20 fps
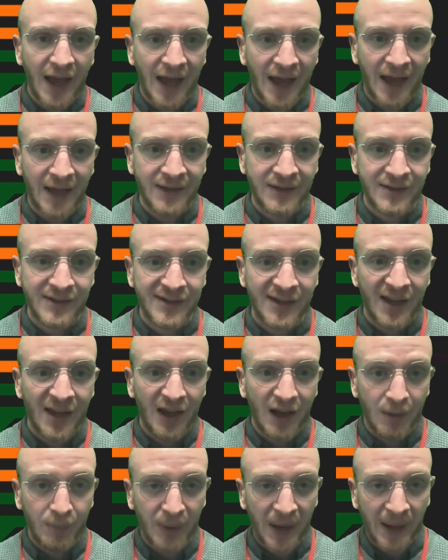and
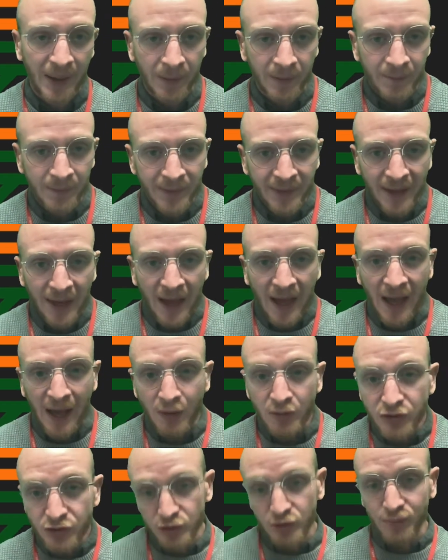about how
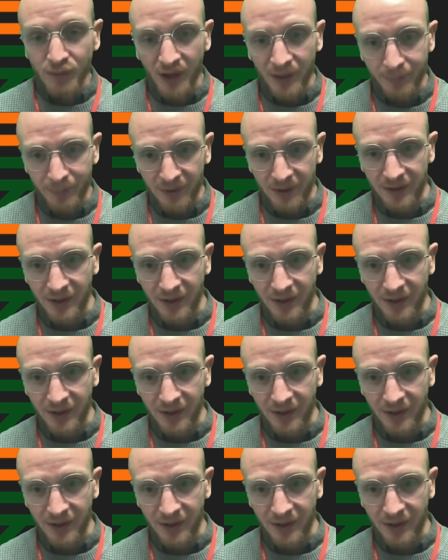you might be